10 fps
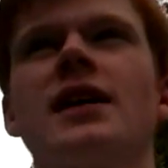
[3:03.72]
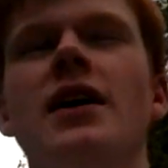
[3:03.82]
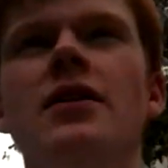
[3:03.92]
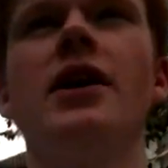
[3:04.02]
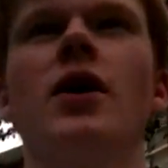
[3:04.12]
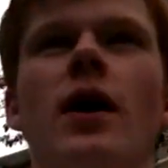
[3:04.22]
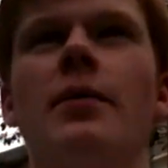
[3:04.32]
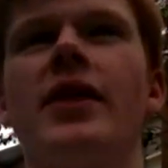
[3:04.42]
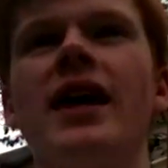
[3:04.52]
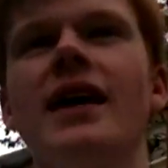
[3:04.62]
I don't know.
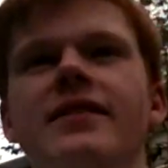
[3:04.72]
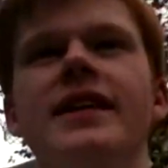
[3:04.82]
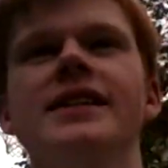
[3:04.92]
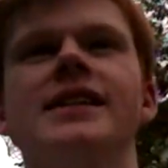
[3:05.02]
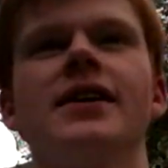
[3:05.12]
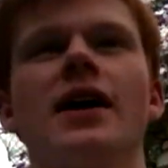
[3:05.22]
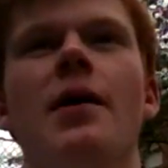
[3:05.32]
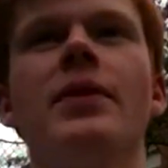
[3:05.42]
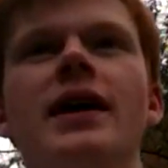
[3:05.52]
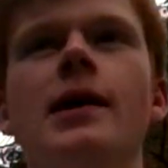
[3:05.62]
I'm thinking this year,
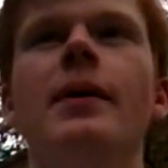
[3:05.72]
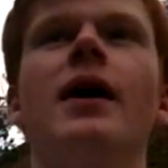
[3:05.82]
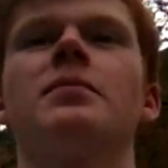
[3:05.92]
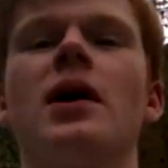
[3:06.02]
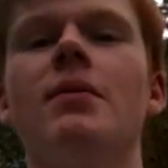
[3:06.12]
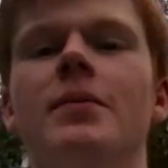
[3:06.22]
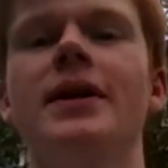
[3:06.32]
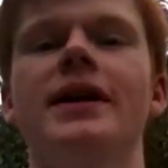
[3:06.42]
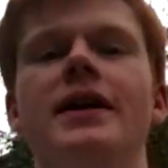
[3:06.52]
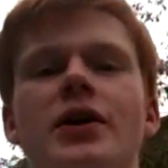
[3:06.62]
I'm thinking about
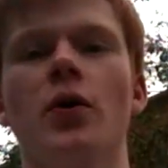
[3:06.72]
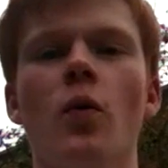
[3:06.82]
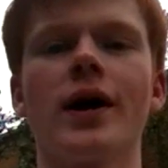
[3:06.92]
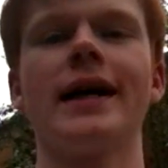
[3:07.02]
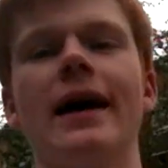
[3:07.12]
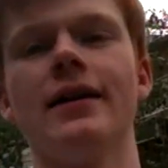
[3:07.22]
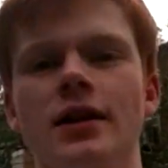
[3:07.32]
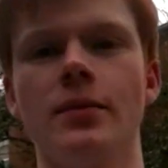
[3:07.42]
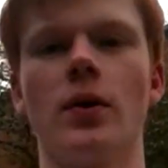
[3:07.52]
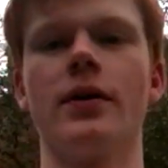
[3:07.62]
probably, you know, working out a
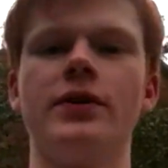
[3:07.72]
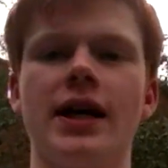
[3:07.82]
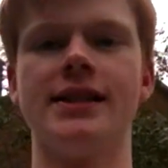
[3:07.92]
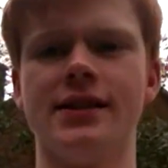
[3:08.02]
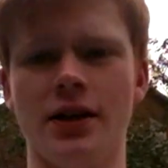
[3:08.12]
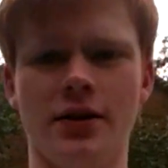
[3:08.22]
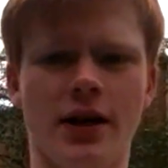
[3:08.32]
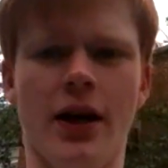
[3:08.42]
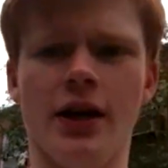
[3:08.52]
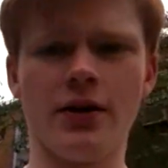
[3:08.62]
little more. If you guys didn't know,
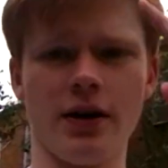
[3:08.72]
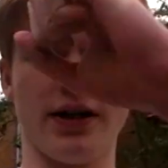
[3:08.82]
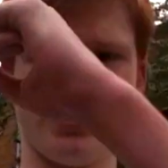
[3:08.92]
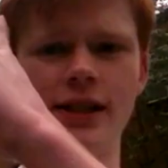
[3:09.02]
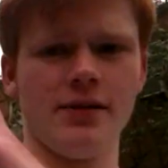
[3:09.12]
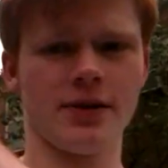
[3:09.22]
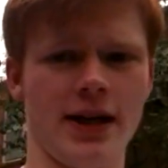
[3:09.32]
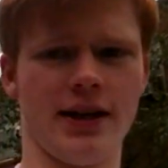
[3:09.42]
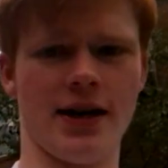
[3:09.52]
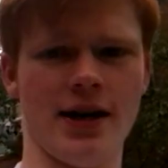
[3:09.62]
you can already see
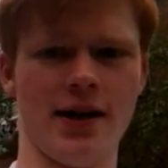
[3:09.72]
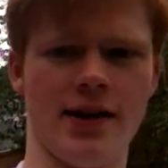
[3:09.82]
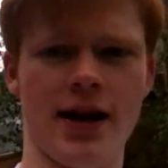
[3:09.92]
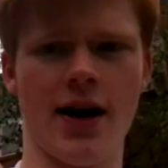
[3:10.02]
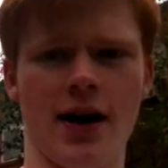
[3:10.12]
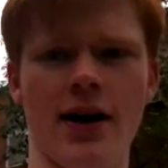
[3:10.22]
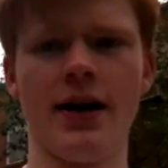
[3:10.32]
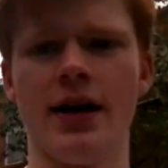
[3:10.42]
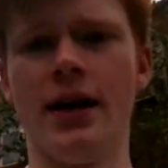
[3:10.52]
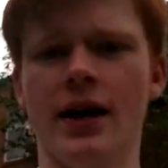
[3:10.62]
right there
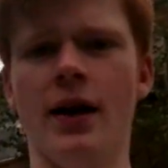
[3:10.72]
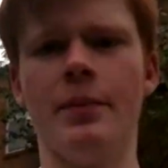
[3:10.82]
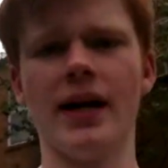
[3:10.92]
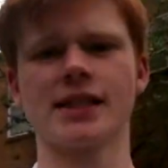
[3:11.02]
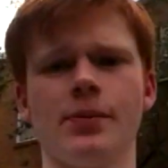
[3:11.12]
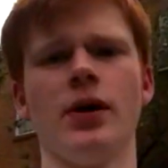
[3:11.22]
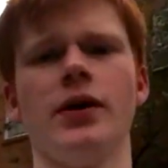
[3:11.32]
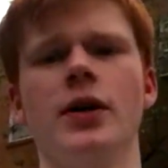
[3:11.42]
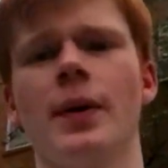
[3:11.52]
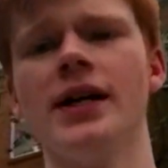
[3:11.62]
basketball
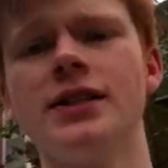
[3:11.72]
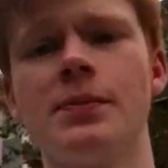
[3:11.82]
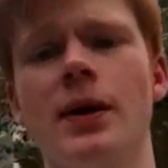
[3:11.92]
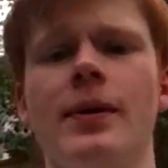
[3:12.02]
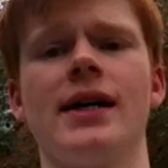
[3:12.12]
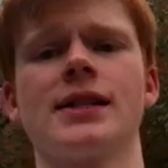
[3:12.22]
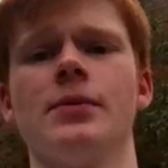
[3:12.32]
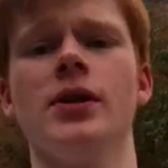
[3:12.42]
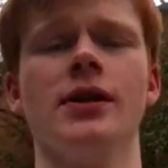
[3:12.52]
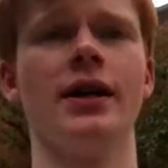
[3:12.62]
hoop. I used to play
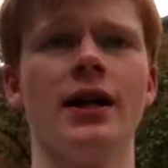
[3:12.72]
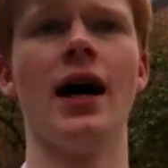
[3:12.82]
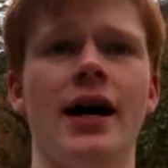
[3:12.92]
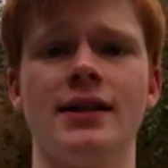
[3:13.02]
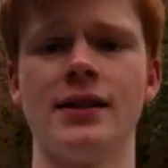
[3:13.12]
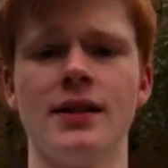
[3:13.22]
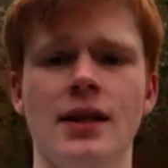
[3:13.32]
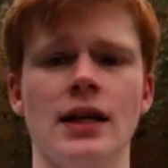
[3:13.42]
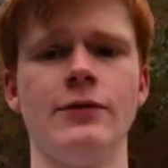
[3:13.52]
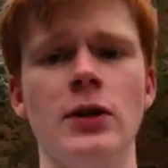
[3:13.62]
basketball a lot.
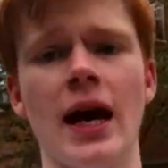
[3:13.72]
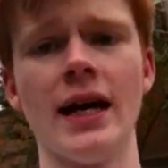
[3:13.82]
If you